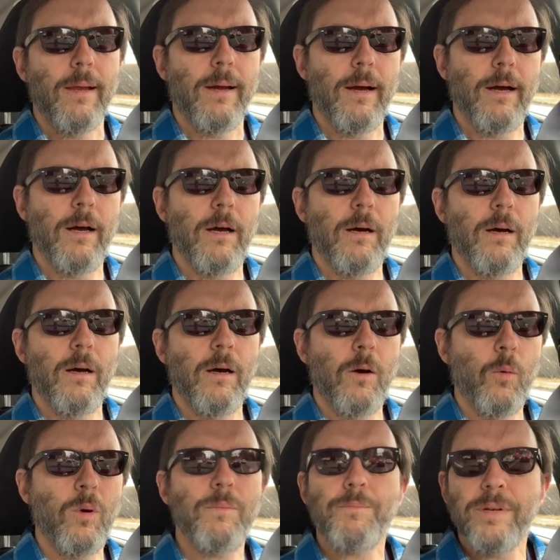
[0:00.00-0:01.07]

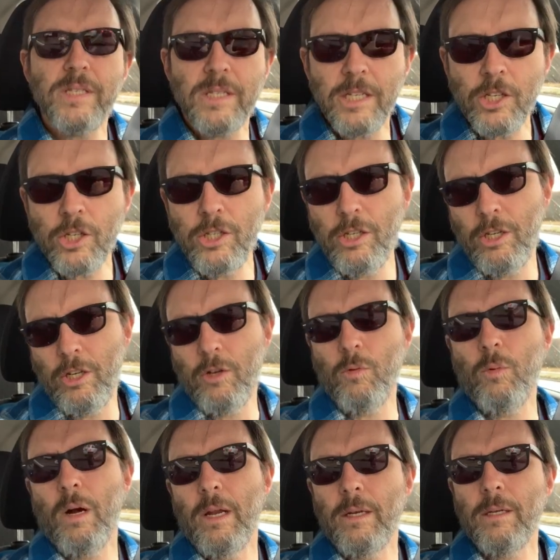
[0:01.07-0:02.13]
Uh, what position do you
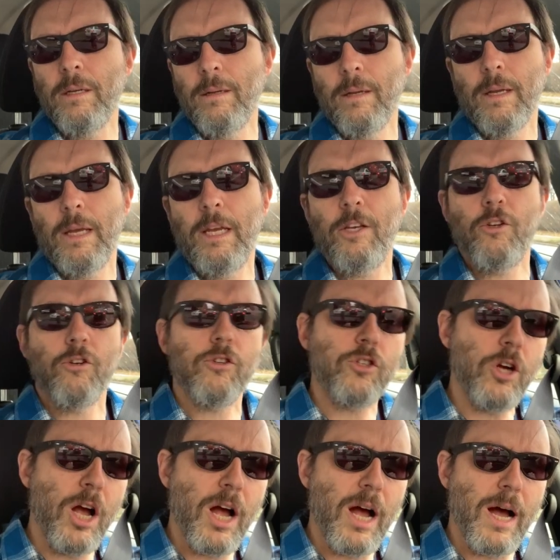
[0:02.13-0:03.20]
want? in your
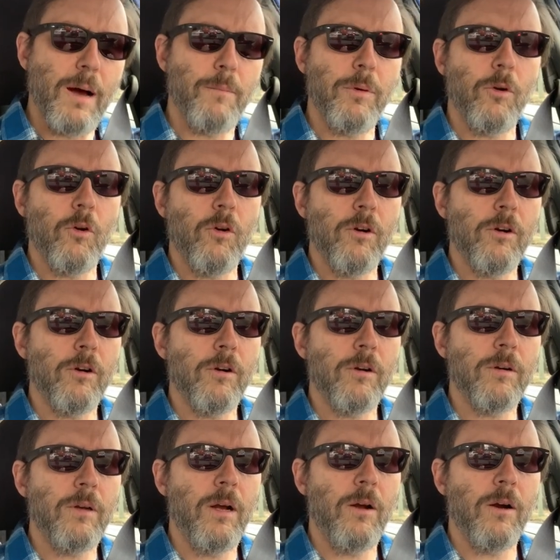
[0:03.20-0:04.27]
job
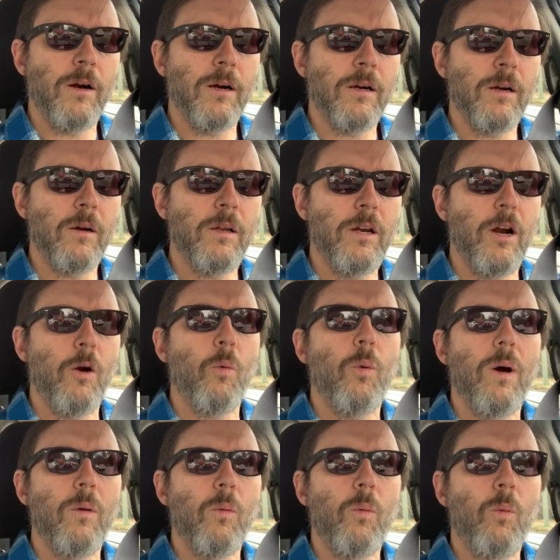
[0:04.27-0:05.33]
or, or you know
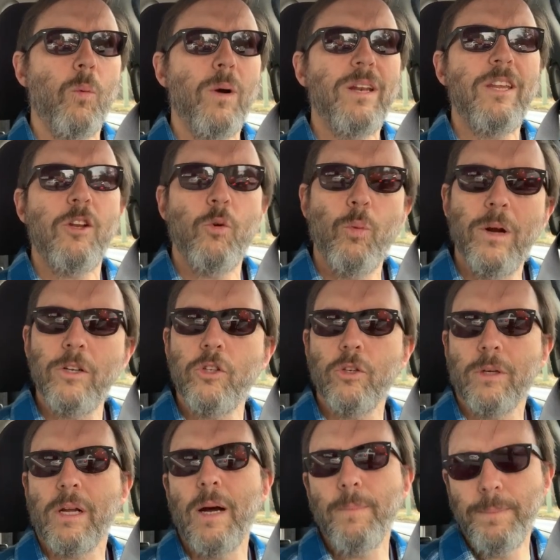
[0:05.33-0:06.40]
what what do you want
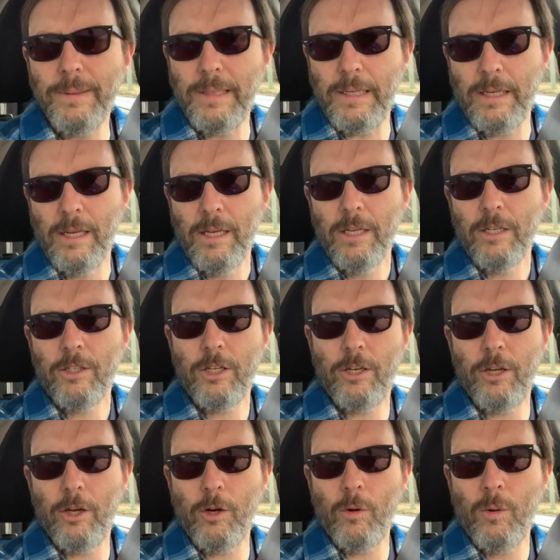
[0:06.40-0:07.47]
your company to
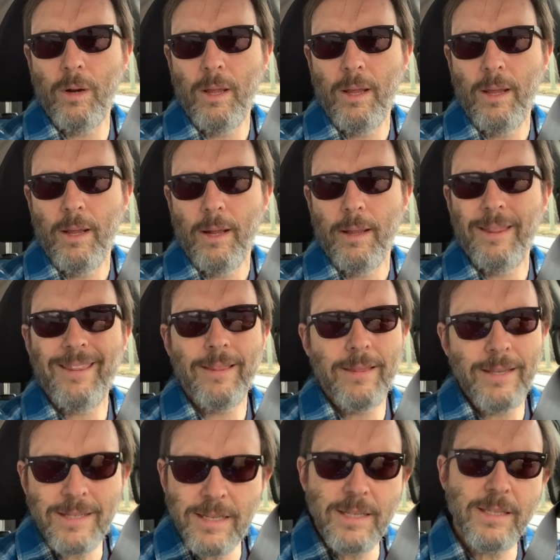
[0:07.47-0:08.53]
do
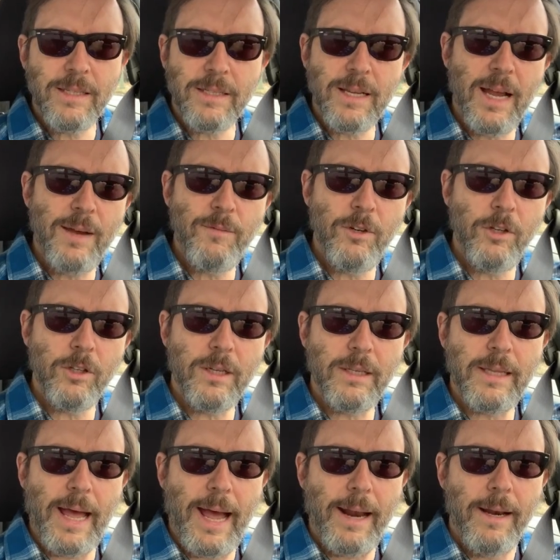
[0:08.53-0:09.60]
this is the time to look
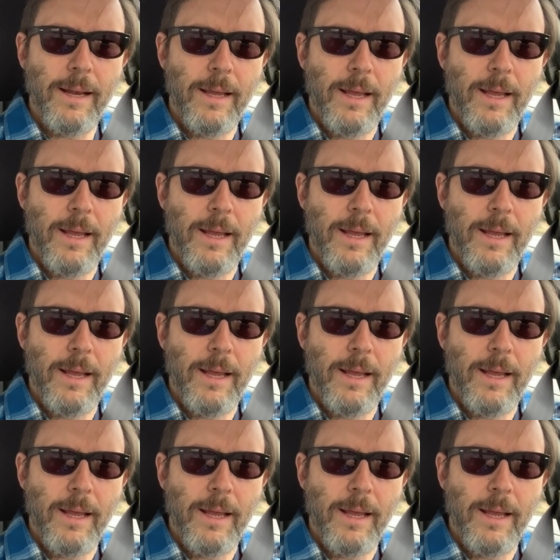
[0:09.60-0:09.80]
at that.